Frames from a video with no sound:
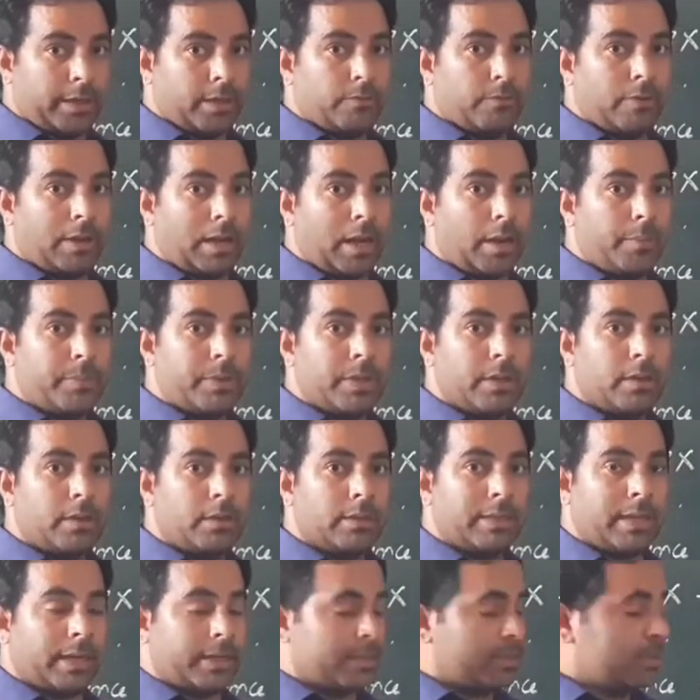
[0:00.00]

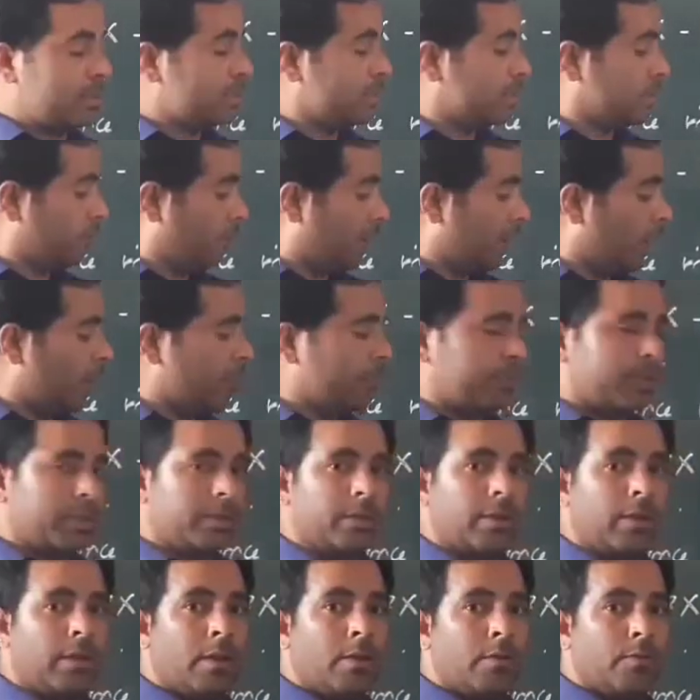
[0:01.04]
developed, that is developed
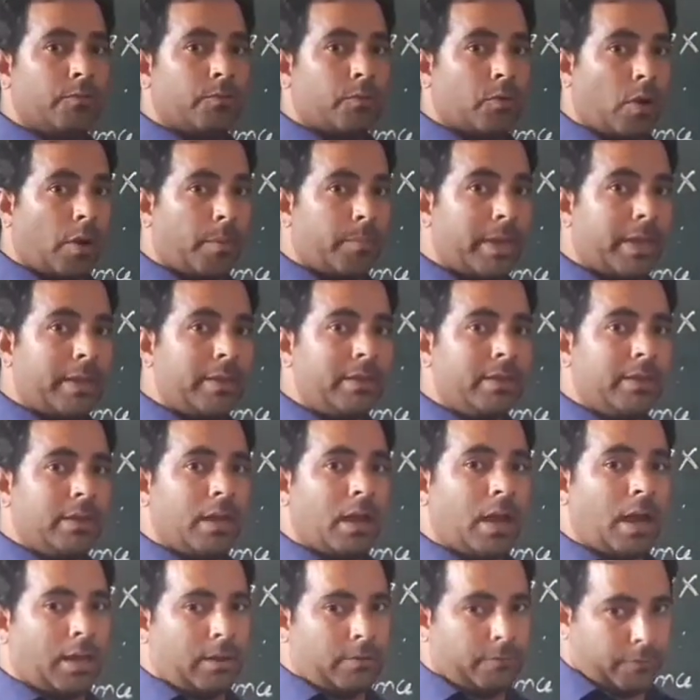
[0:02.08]
from an
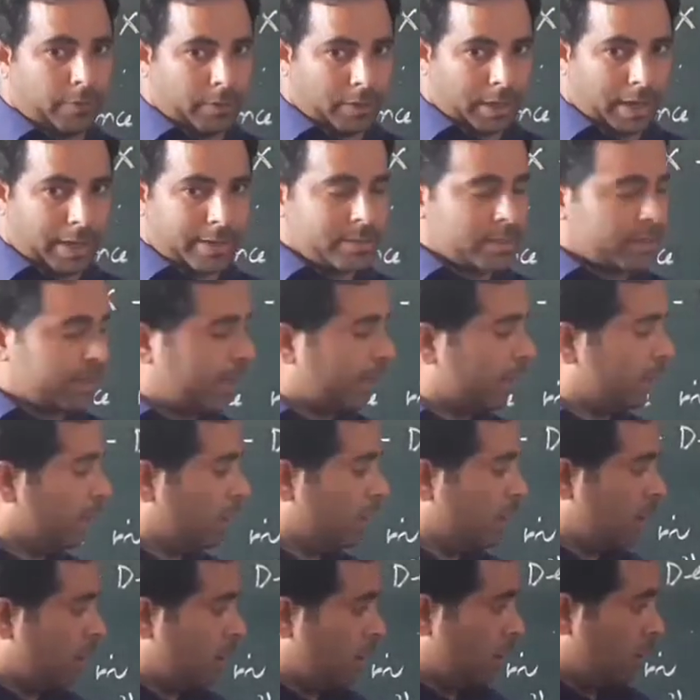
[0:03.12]
unfertilized
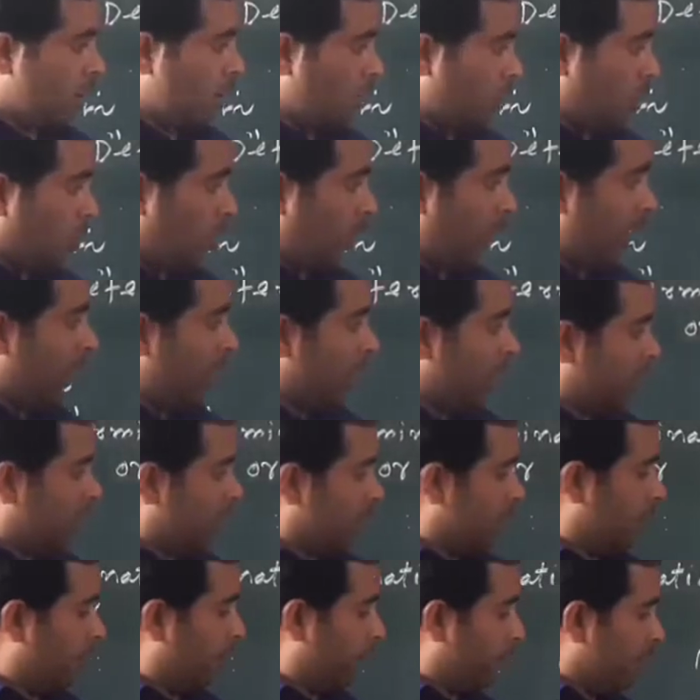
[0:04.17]
egg,
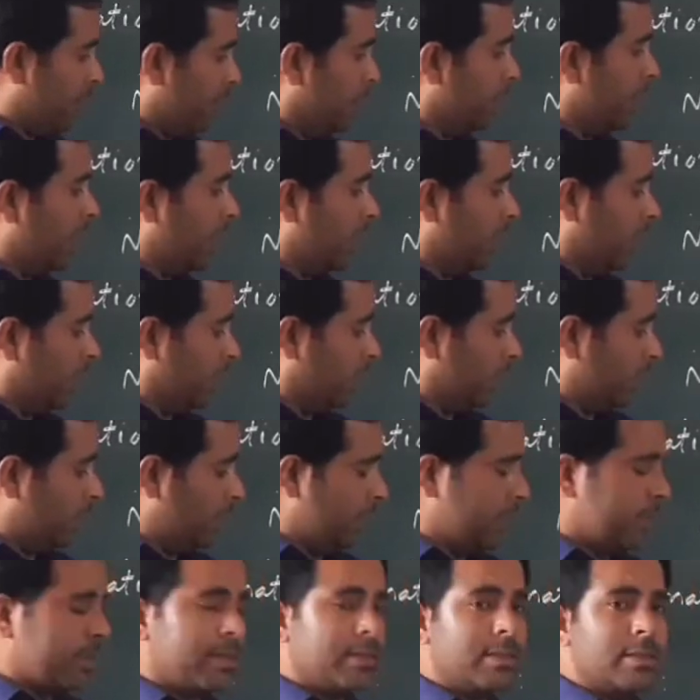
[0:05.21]
while the female,
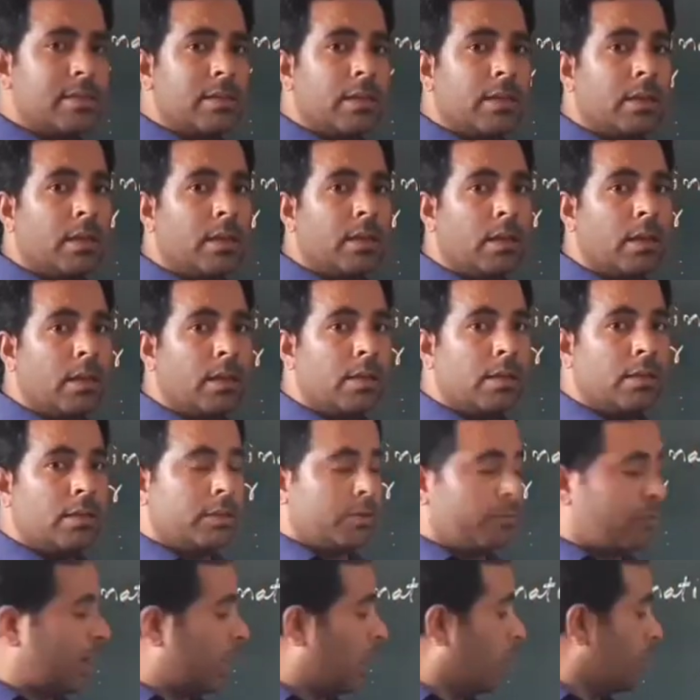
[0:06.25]
it is
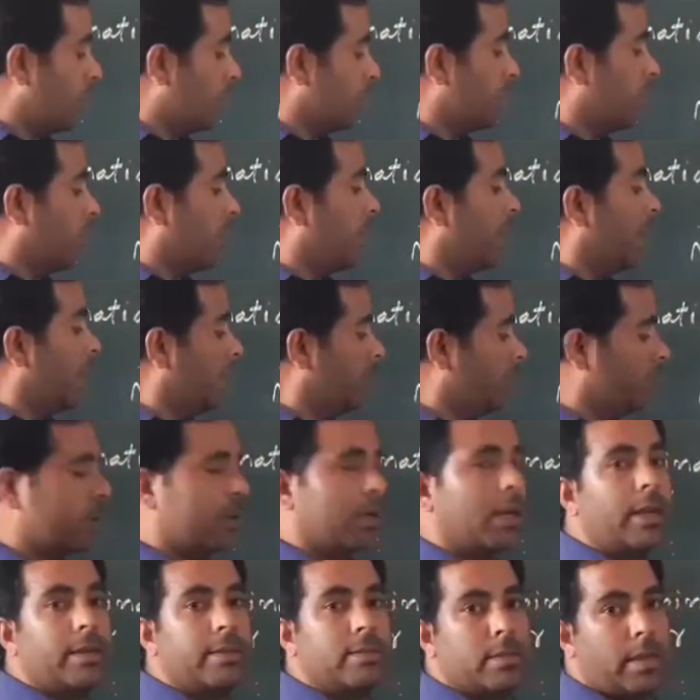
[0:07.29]
developing from a
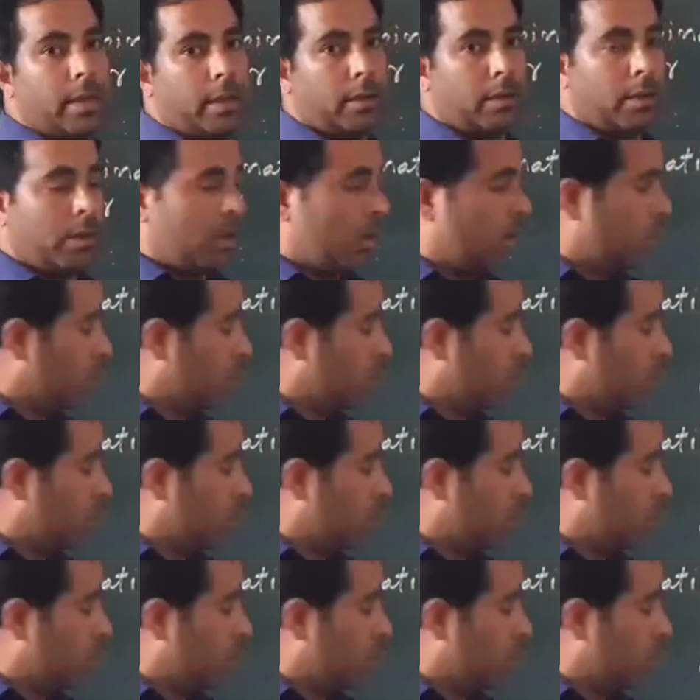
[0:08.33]
fertilized egg.